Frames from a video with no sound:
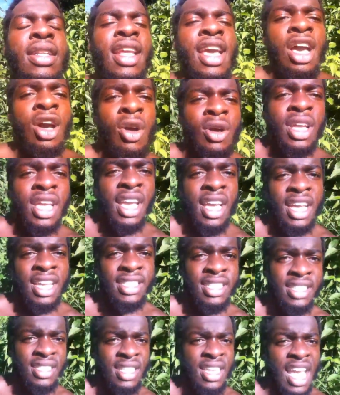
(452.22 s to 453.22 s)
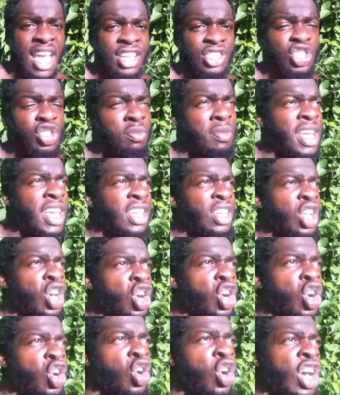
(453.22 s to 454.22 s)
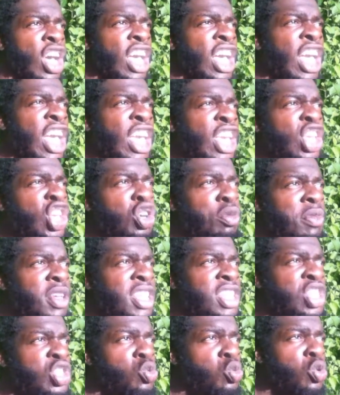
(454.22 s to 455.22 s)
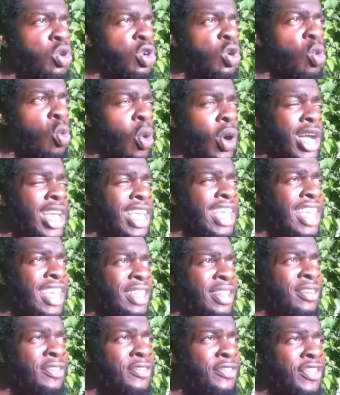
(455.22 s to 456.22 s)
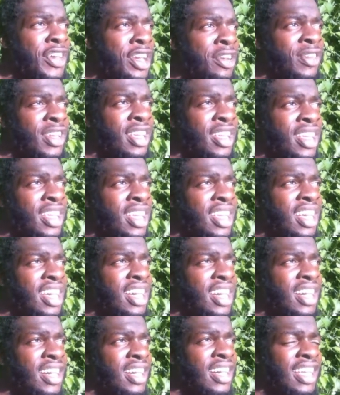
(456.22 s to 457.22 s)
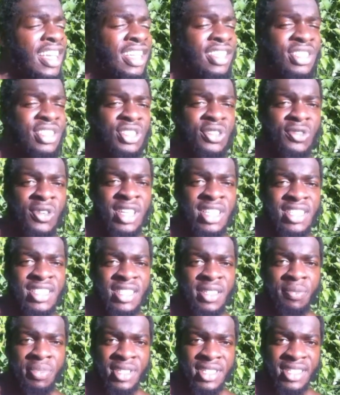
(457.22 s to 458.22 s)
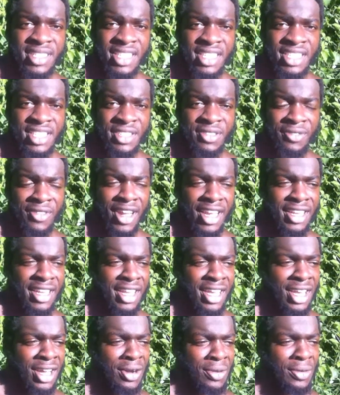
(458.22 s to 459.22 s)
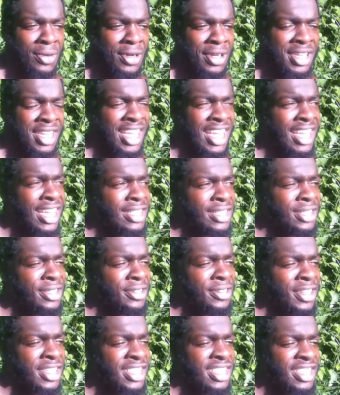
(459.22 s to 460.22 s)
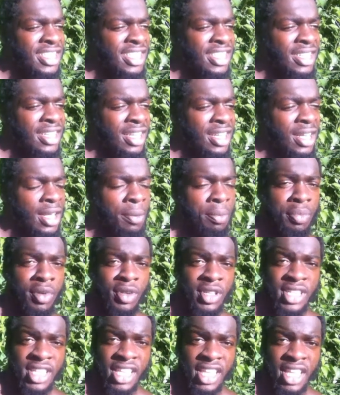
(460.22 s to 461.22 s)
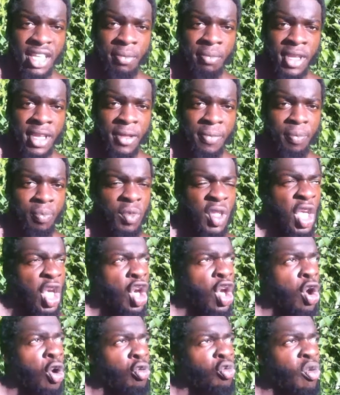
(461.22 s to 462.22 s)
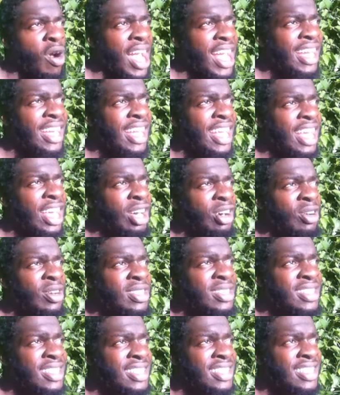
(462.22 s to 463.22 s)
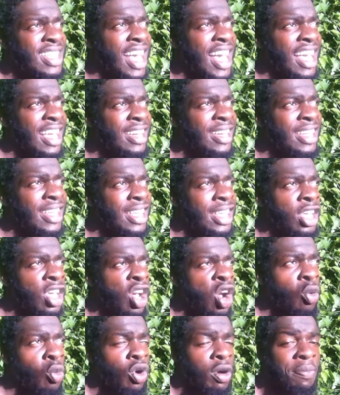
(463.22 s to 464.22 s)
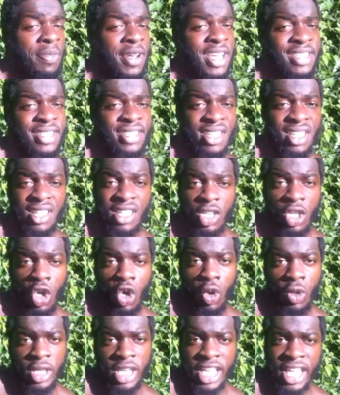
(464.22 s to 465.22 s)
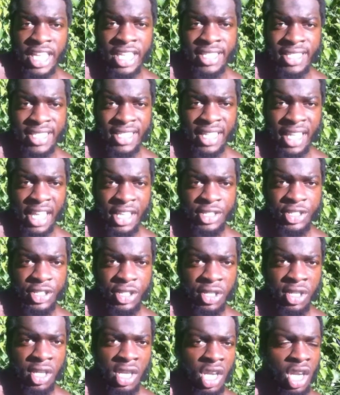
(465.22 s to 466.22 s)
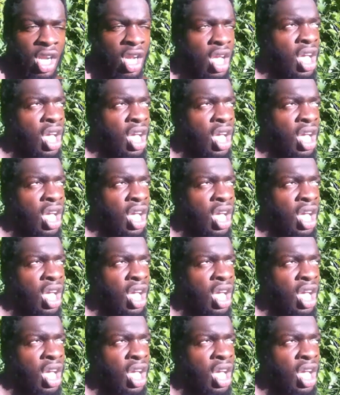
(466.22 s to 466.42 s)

Now, guys, as you may know, humans, we're quite in a very interesting position right now. We're in an interesting predicament. Right now in society, we're basically going against nature.